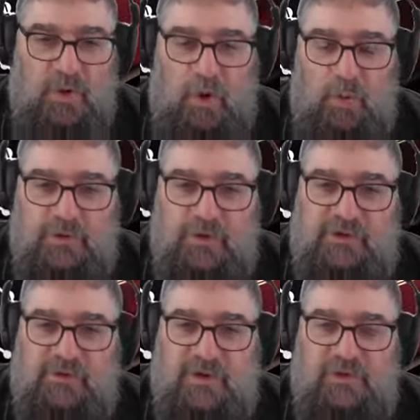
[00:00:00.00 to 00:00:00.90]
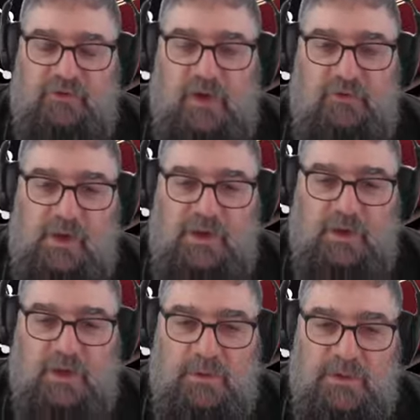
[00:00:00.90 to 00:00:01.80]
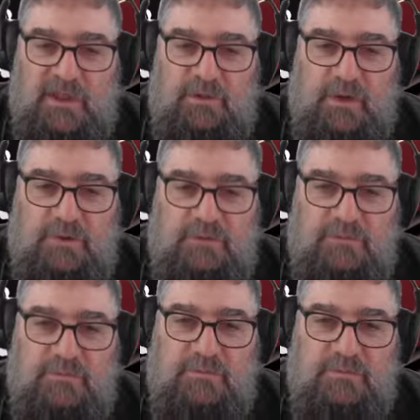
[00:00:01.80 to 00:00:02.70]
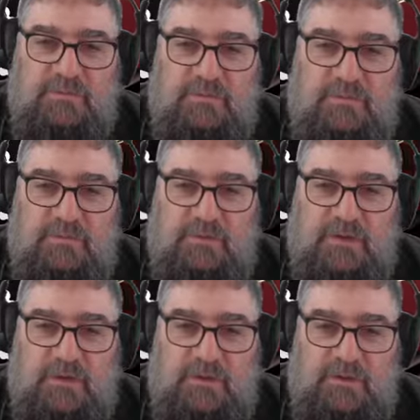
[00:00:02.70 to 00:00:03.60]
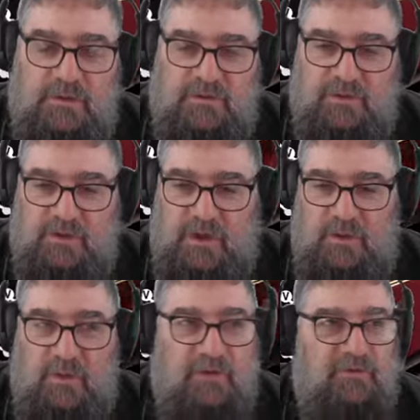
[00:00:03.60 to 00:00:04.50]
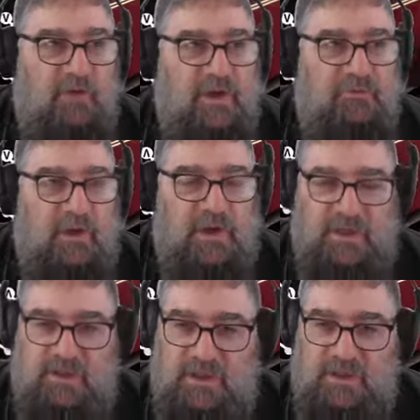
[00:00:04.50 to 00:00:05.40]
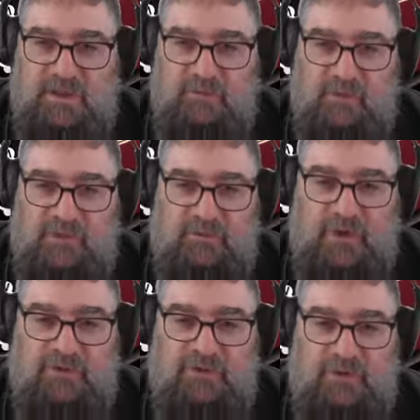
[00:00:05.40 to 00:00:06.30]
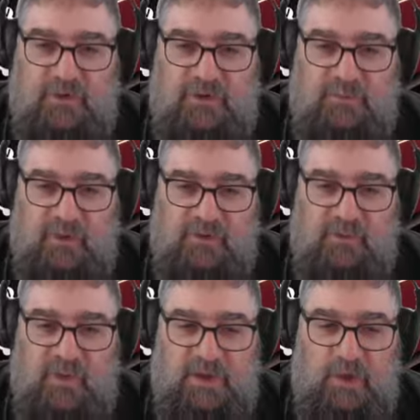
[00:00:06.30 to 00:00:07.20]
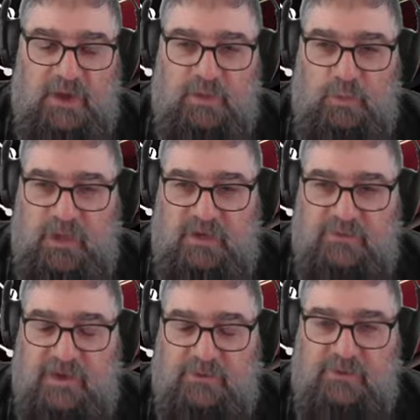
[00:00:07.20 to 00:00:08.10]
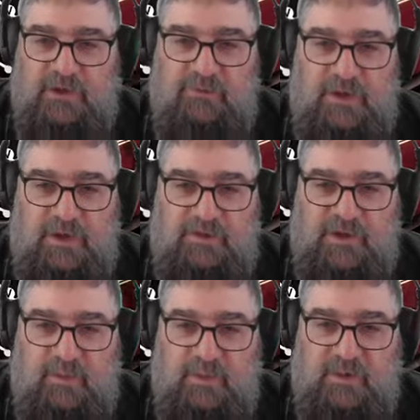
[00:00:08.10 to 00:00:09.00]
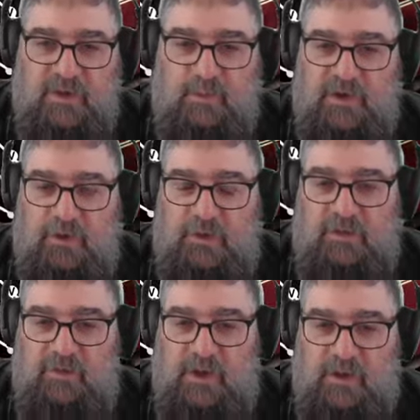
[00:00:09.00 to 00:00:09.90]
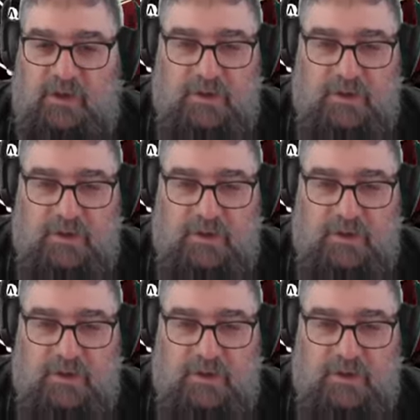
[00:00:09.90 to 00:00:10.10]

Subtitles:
I would like to see a train radio go in there, though. There's a train running in preservation on a modern main line. We'd actually have a train radio set up in there, and we don't get that.